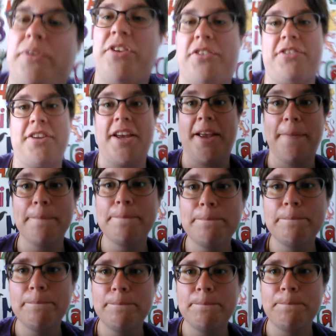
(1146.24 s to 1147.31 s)
I'm just saying,
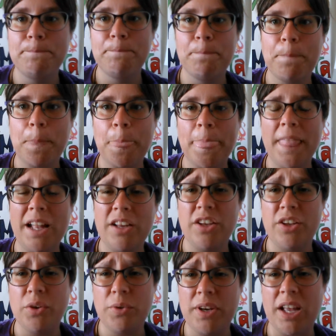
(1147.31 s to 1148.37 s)

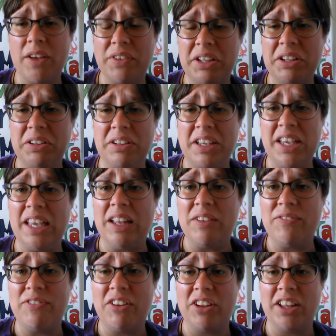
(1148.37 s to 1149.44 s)
you don't want to have a little
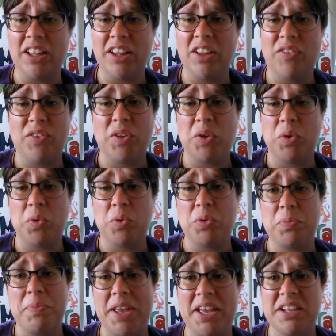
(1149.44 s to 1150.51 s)
kid falling in love with an
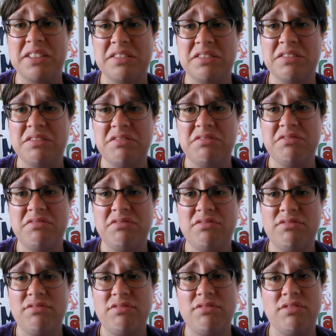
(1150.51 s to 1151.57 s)
older man.
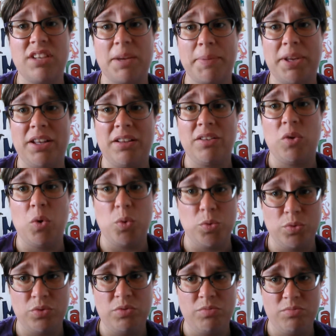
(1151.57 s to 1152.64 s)
I mean,
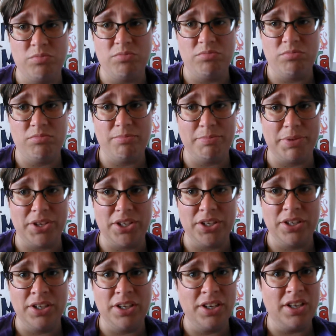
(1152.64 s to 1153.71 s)
old.
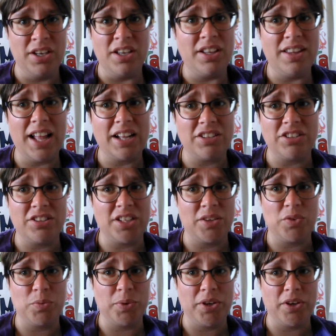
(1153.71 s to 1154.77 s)
But that just
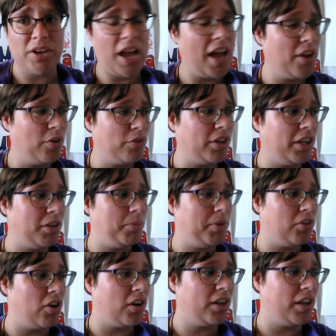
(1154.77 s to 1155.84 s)
sounds weird. I don't need to
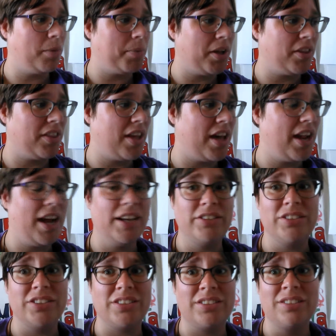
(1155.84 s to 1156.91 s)
be talking about that.
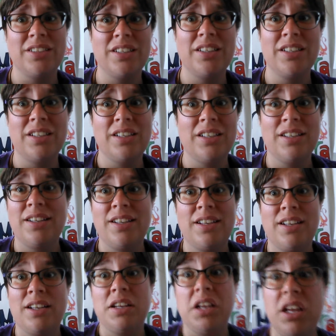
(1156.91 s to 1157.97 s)
Just
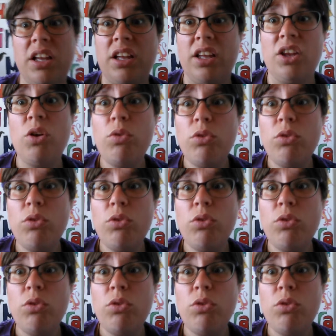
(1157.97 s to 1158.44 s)
look